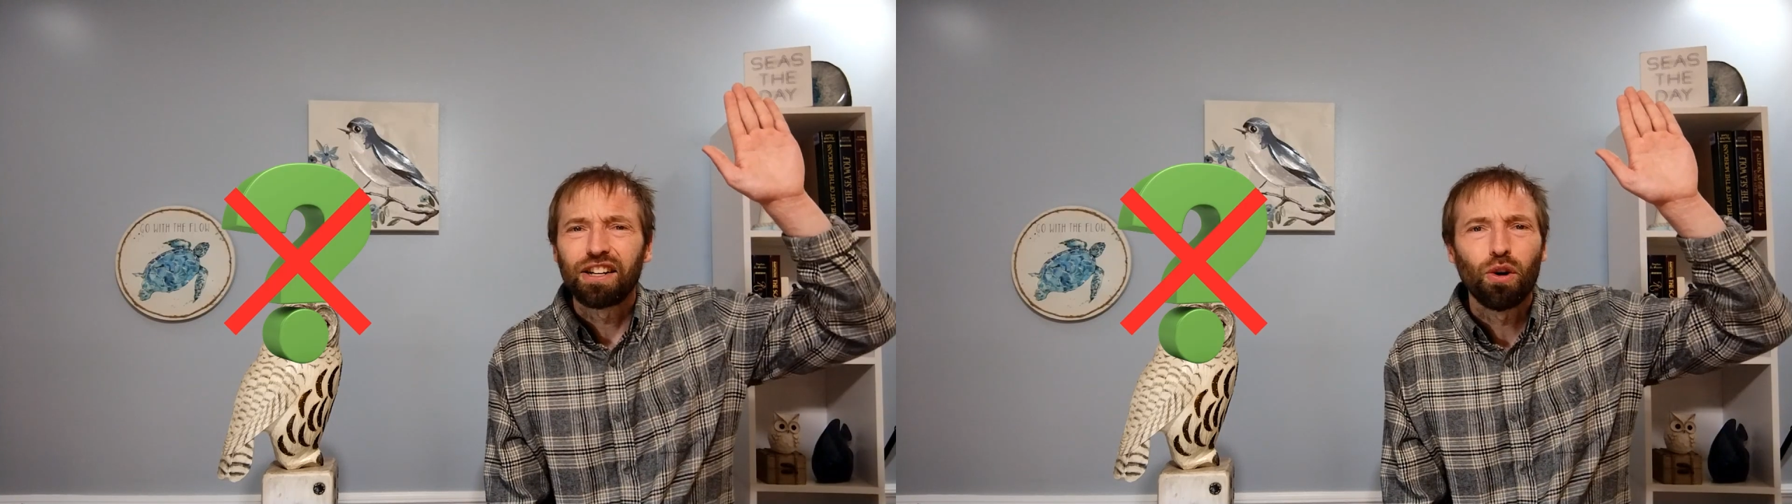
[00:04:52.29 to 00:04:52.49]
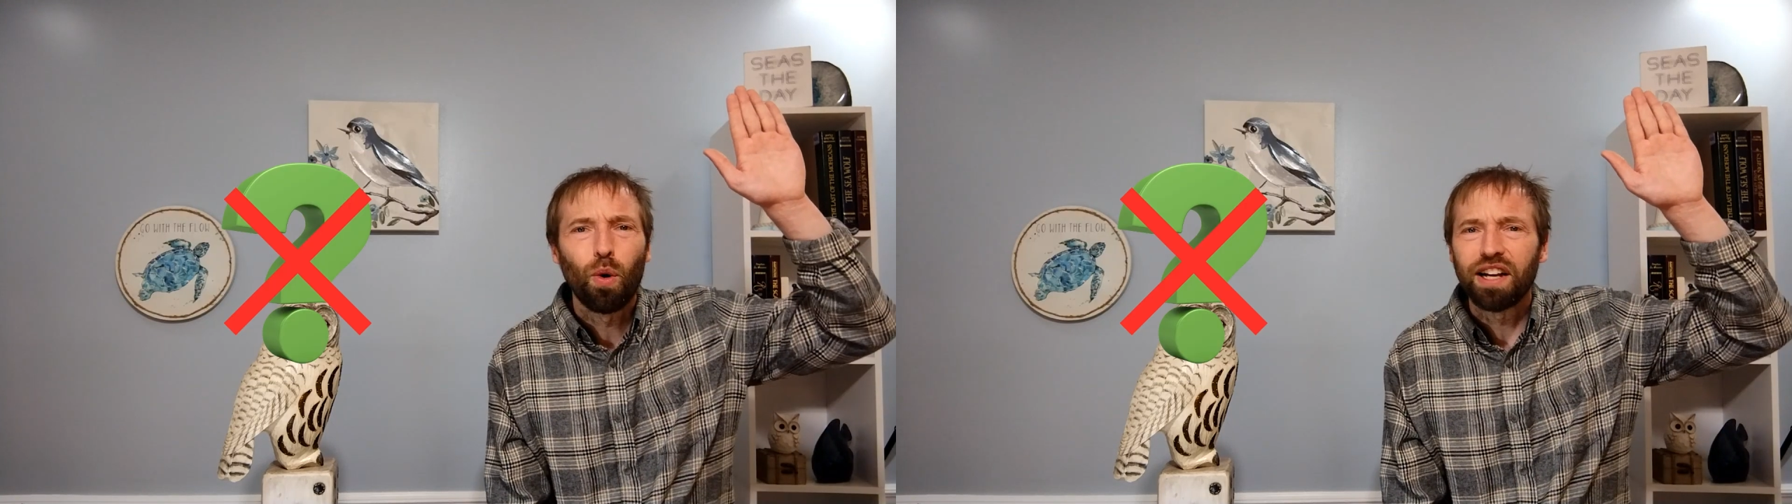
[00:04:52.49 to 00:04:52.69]

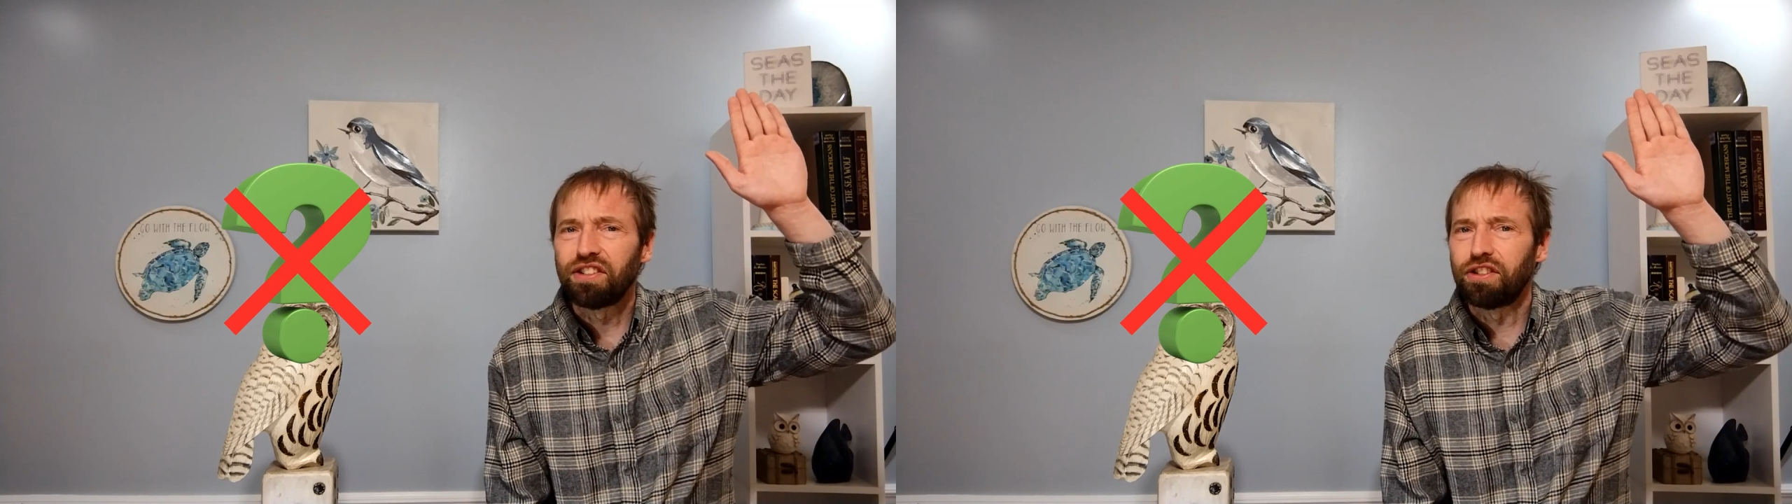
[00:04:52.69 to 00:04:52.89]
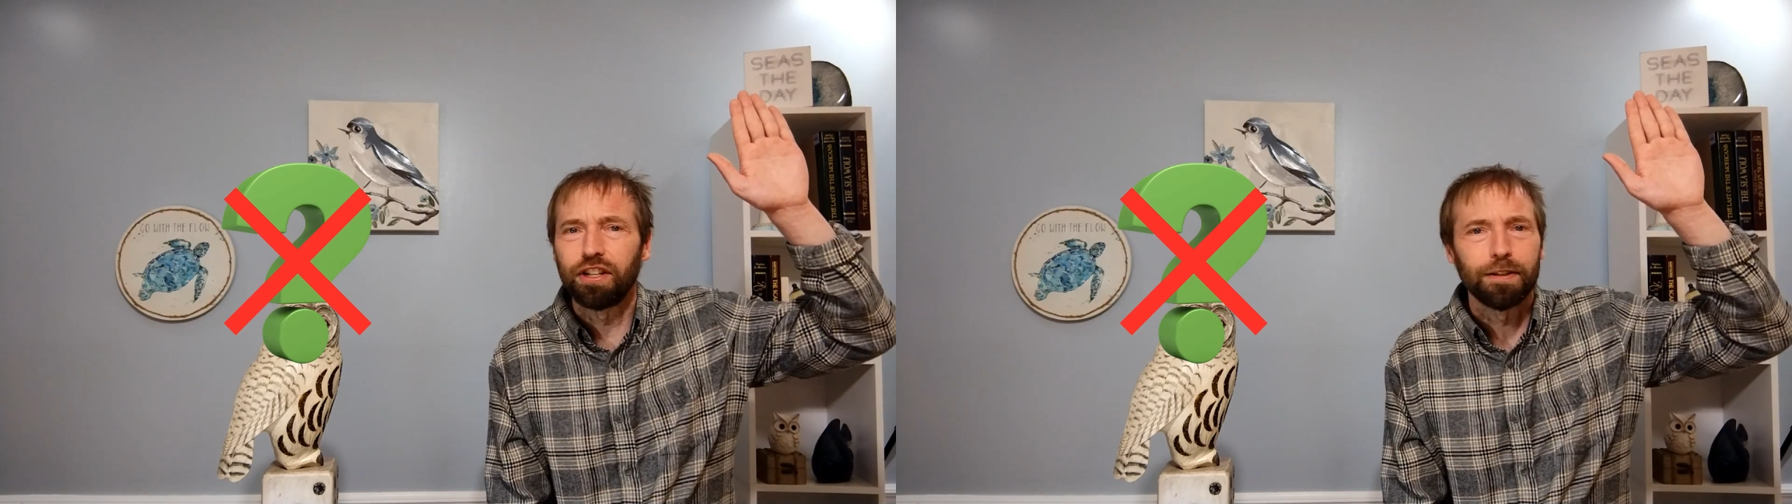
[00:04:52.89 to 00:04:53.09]

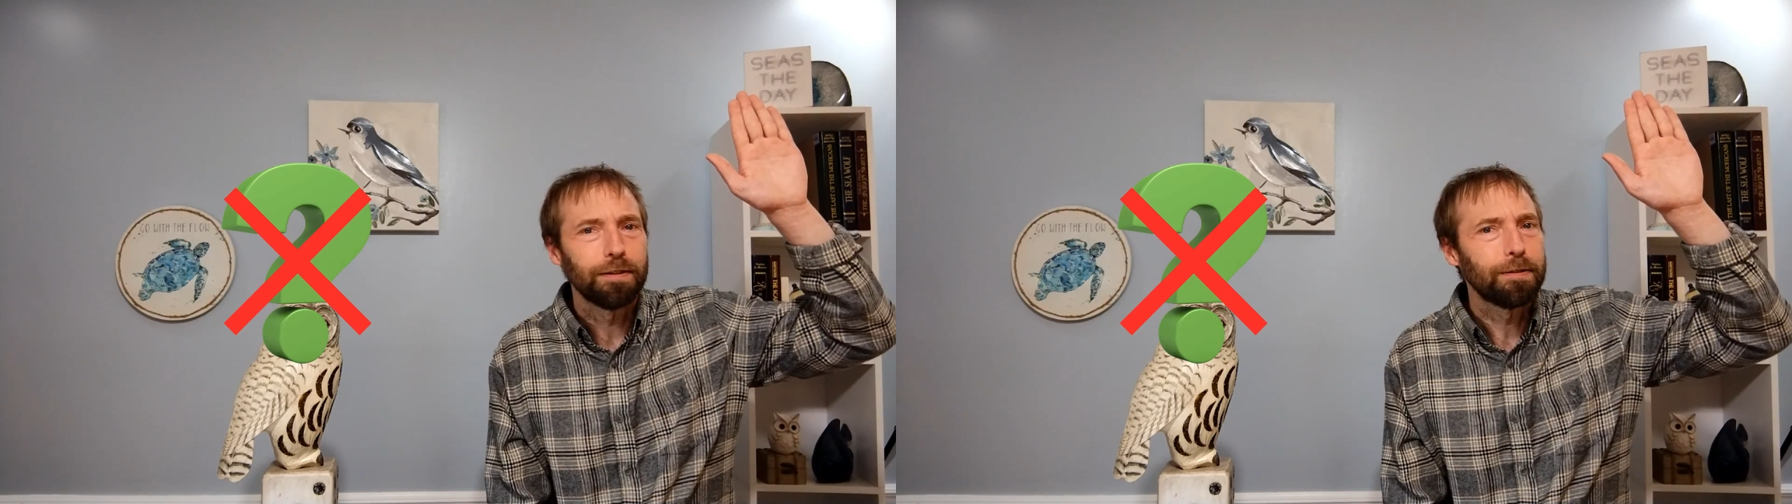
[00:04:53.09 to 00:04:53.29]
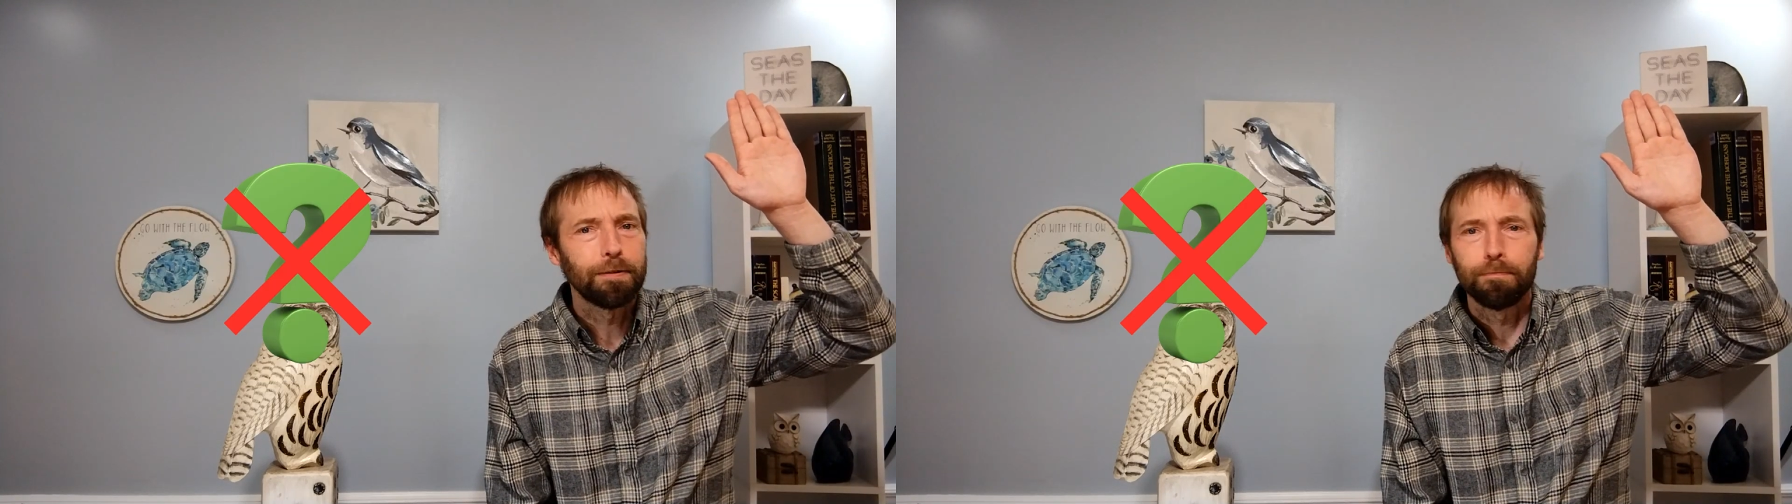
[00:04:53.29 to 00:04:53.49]

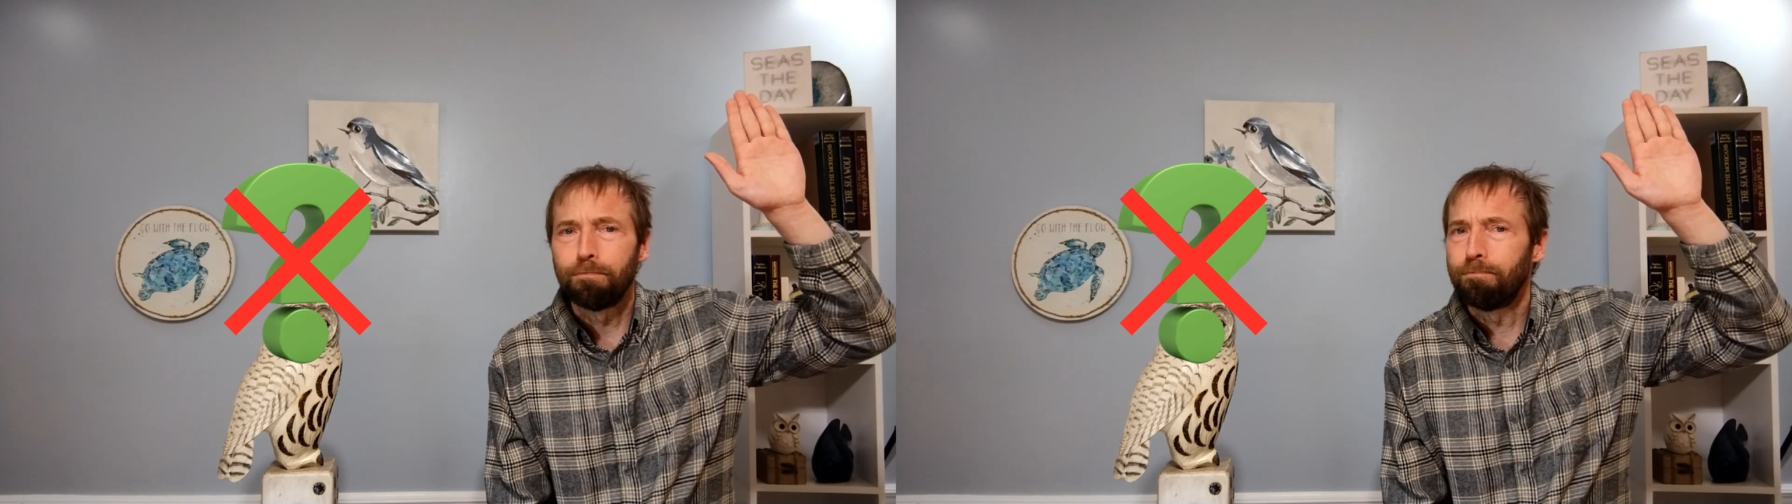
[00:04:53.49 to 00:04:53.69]
questions.